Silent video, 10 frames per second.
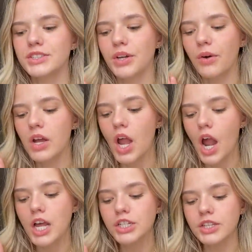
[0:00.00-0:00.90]
So
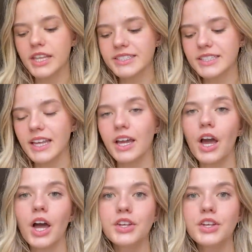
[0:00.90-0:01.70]
this is like a